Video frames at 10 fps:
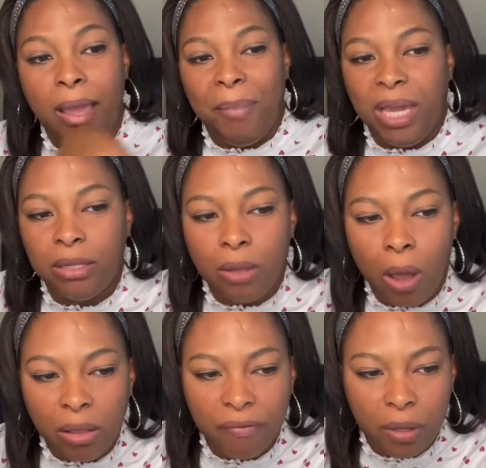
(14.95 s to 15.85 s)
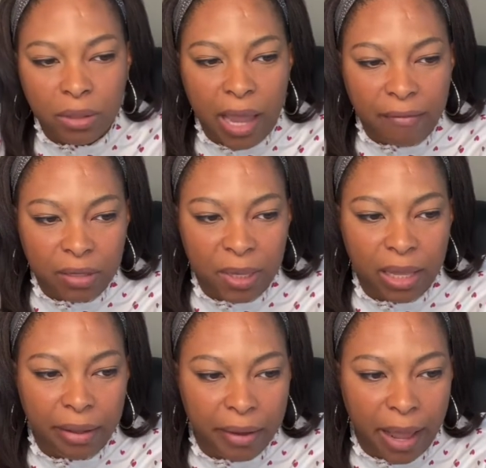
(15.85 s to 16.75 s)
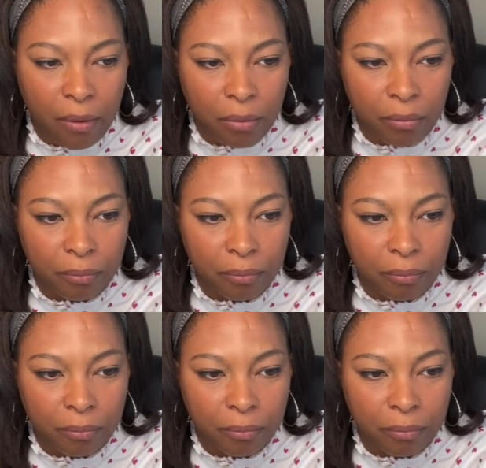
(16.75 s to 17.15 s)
because all of those have to be cleared out.